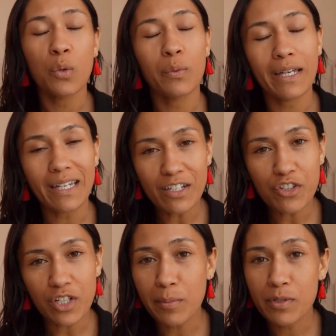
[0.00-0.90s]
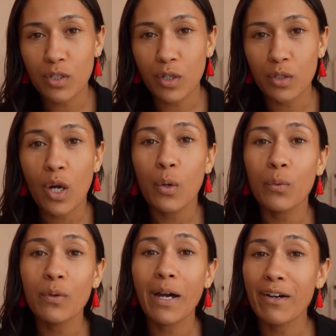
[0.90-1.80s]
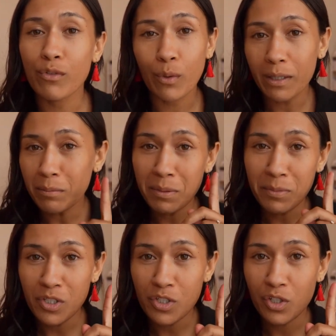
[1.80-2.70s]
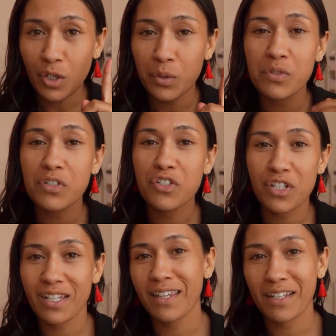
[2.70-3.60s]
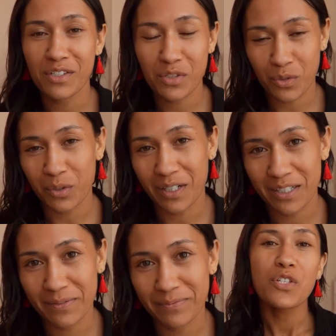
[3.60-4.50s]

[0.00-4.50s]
where each episode will have one mum on the show to share their story.